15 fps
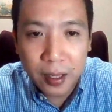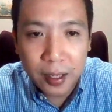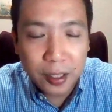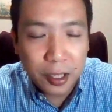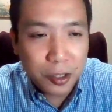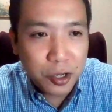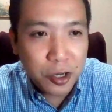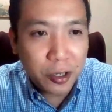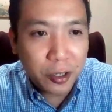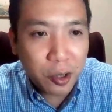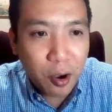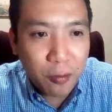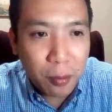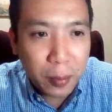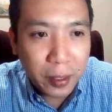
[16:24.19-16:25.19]
uh, Nigerian
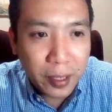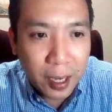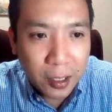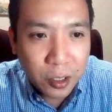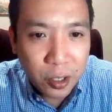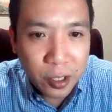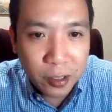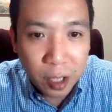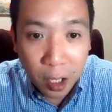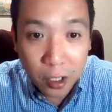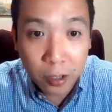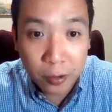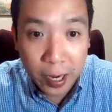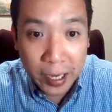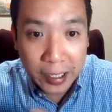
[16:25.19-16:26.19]
government actually
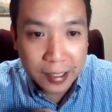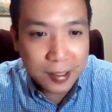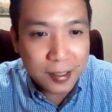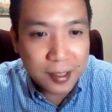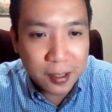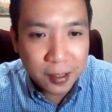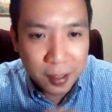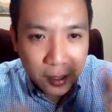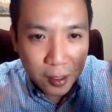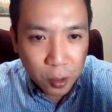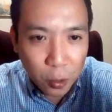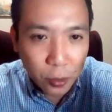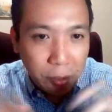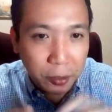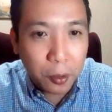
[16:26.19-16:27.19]
dollarized
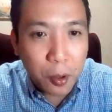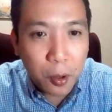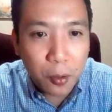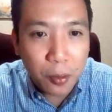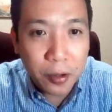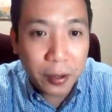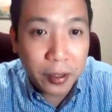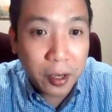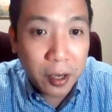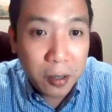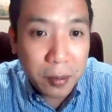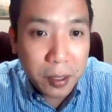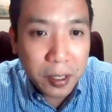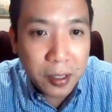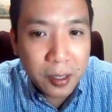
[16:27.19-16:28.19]
quote unquote their
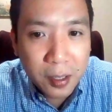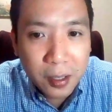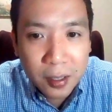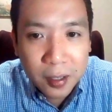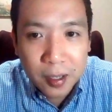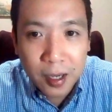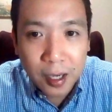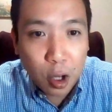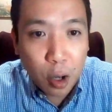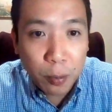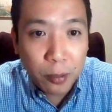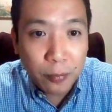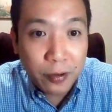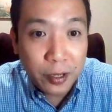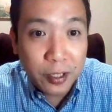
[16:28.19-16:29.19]
economy a
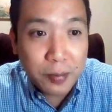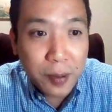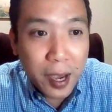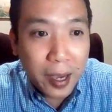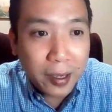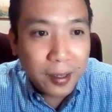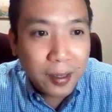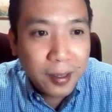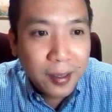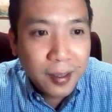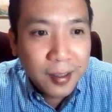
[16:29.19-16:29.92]
couple of years back,